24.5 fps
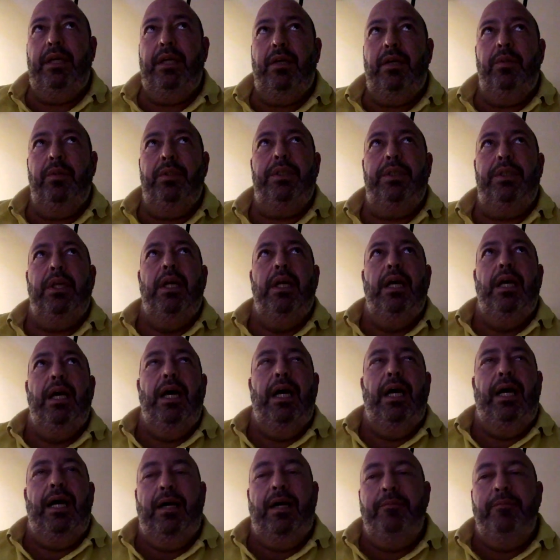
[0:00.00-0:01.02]
hours.
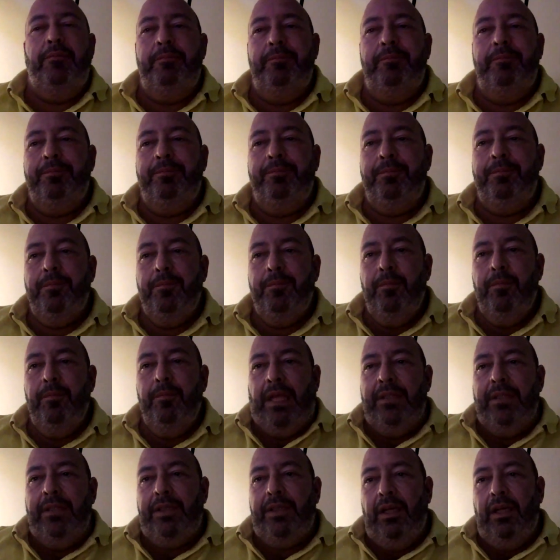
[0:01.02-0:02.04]

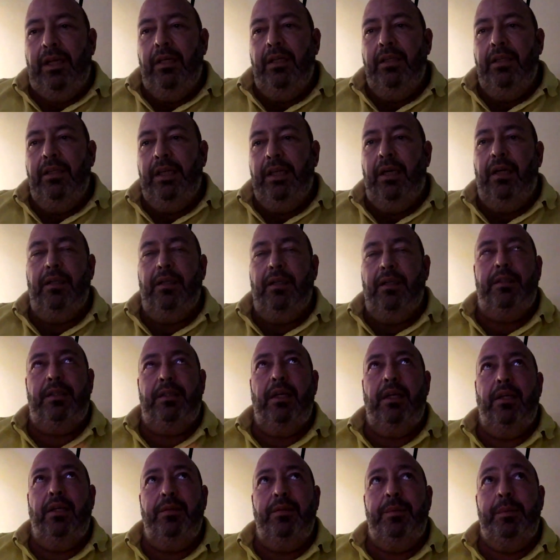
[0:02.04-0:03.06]
So
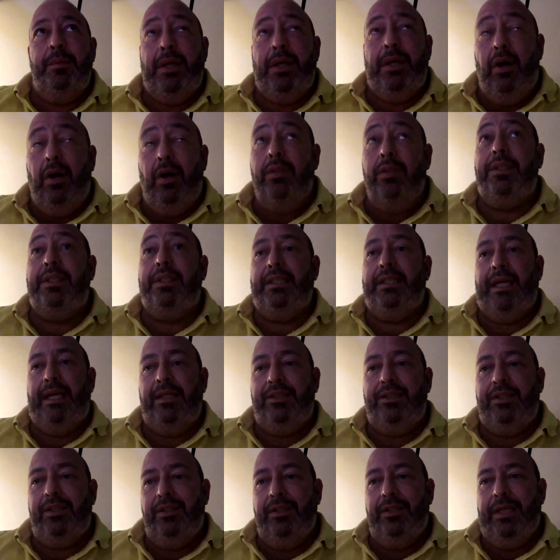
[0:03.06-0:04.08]
we are seeing
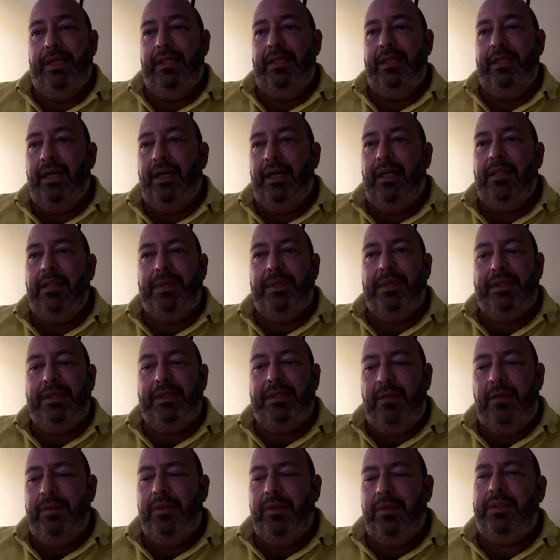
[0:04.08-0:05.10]
action on that. And the guys must
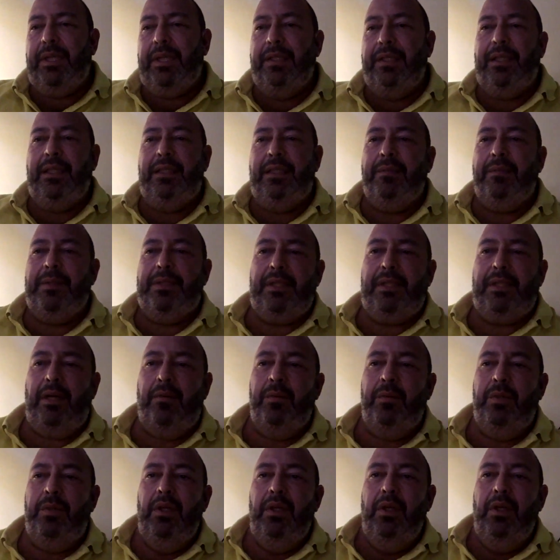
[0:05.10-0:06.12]
come. I'm not saying that they must
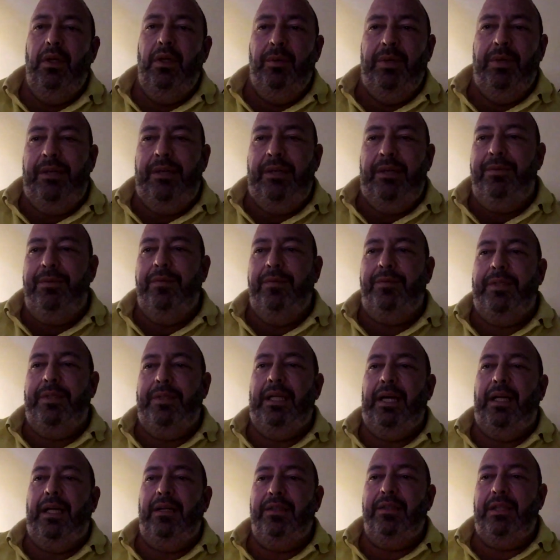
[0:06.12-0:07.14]
come with their 50 and
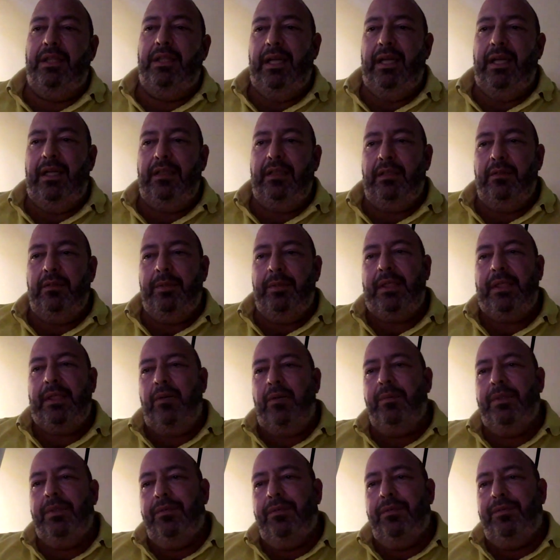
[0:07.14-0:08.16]
100,000, but come
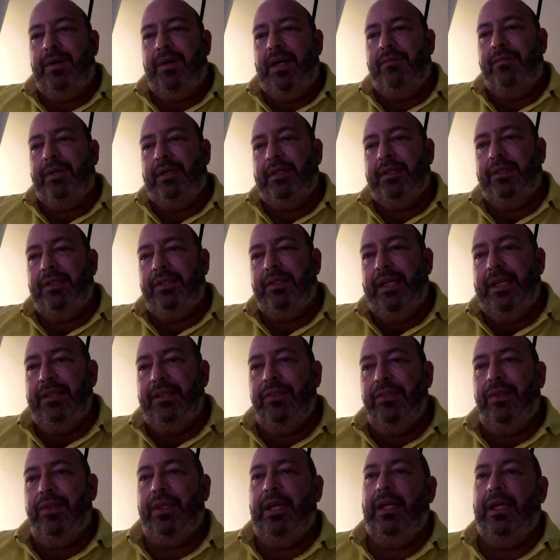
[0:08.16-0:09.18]
with your 500 Rand,
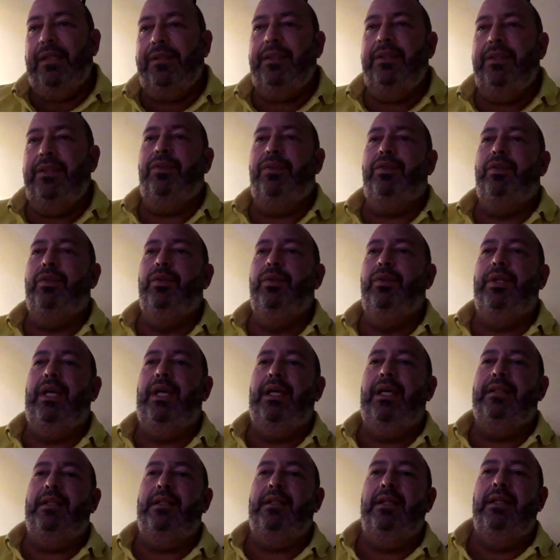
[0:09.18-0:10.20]
your 1,000, your
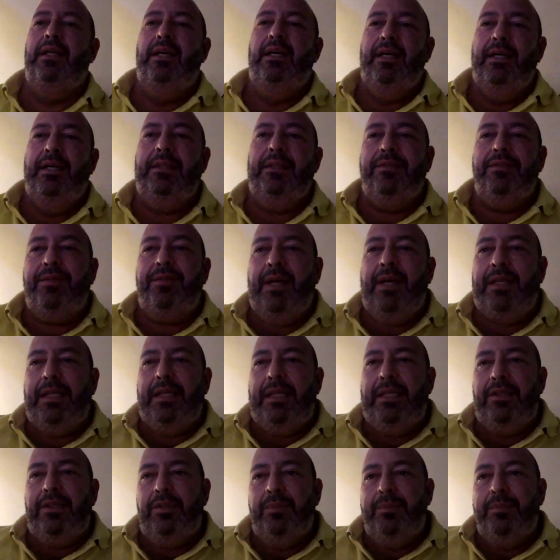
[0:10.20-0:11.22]
2,000. It's a fun
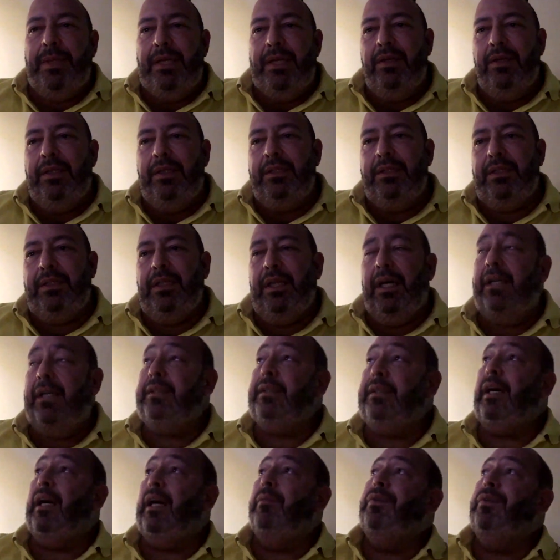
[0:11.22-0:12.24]
thing to bet on. It's a nice
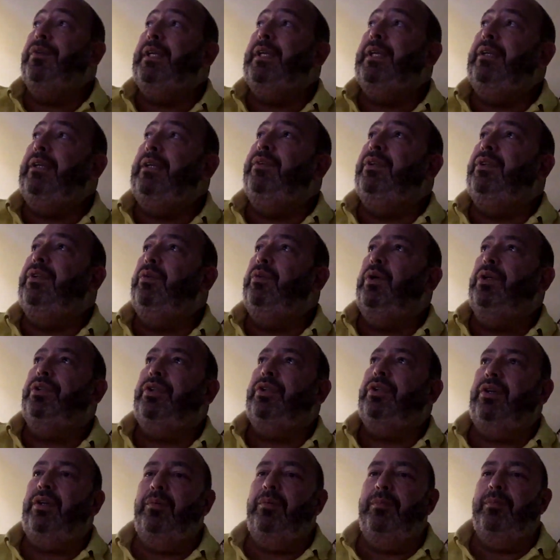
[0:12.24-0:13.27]
time of the evening to watch it
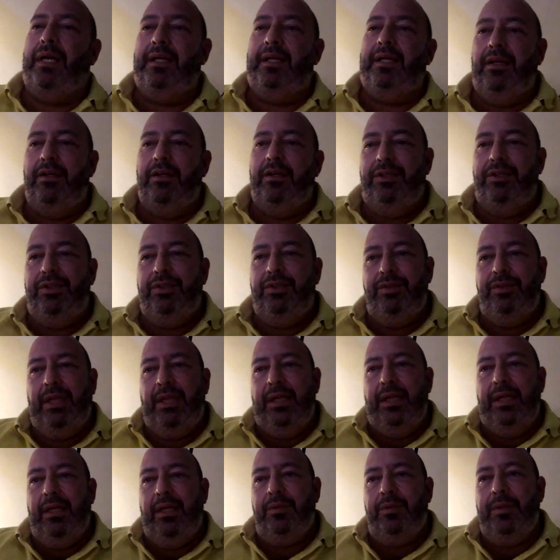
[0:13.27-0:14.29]
on a Monday or a Tuesday
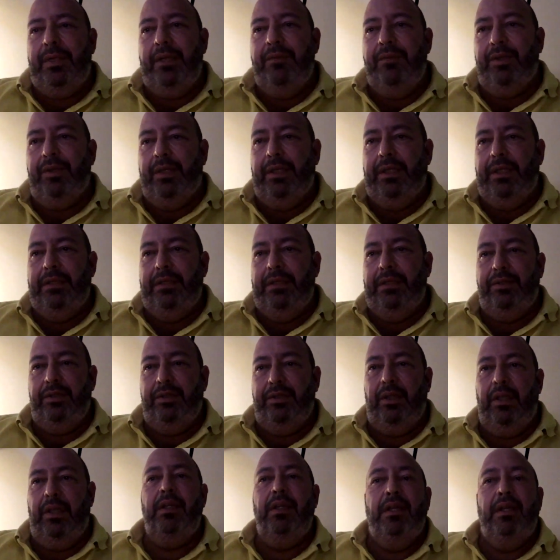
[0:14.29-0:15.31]
night, whenever it is, you
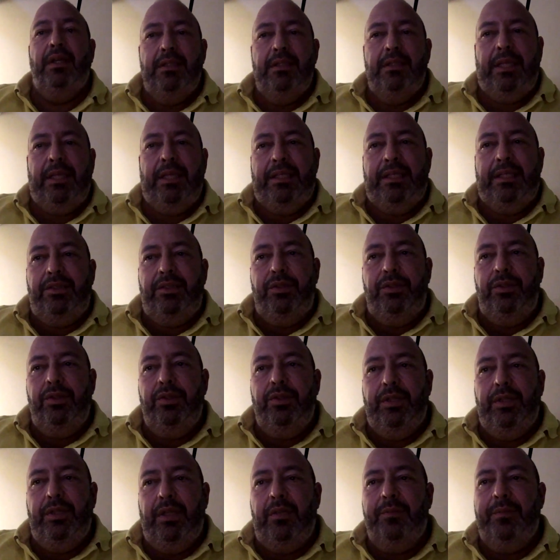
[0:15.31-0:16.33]
know. Something to do,
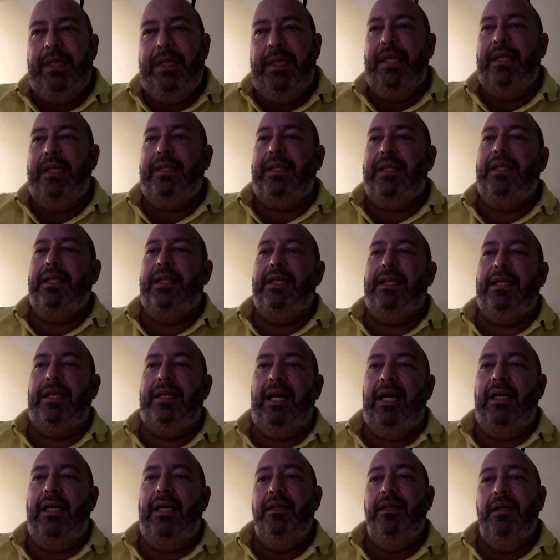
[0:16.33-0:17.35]
you know what I mean? And at the end of the
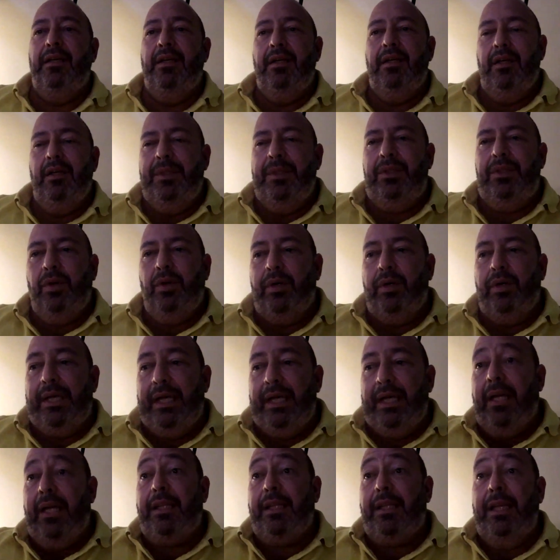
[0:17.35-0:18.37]
day, we're talking
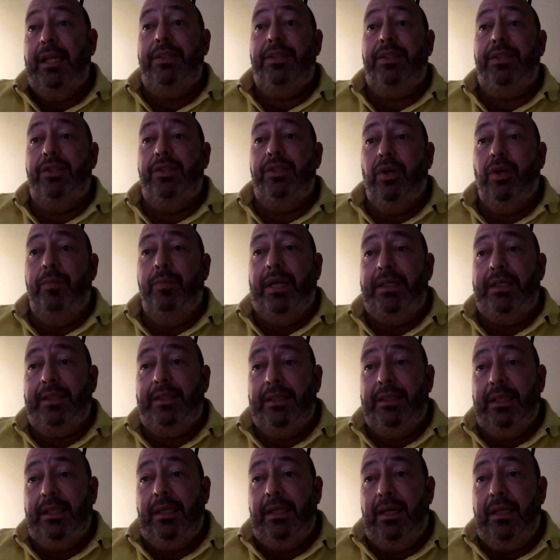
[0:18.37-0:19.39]
out there to your mates and
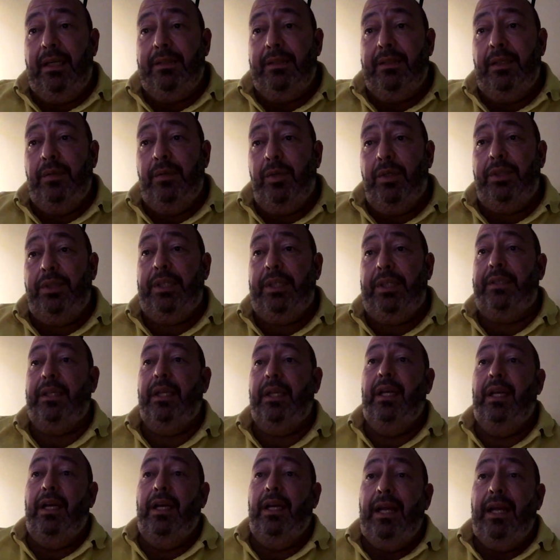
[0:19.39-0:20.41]
the guys that watch us.
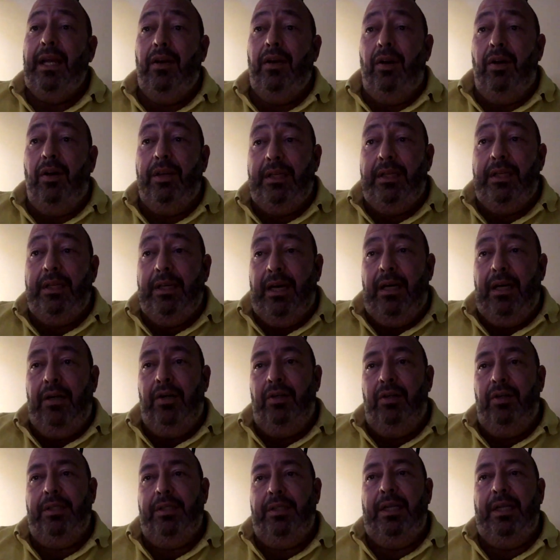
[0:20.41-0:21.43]
They are the
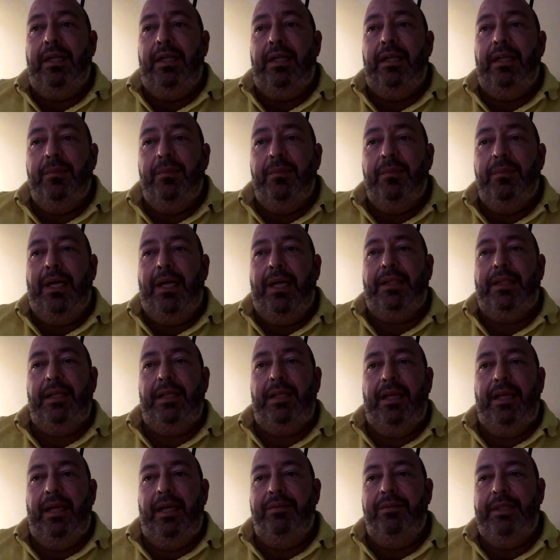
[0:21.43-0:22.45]
diehards, and none of them are out
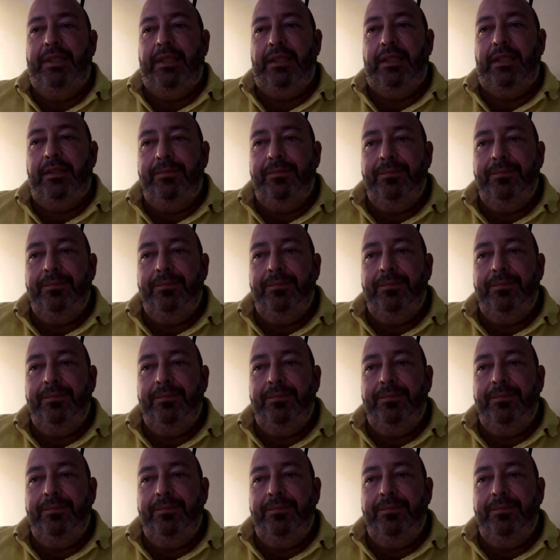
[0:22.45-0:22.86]
there having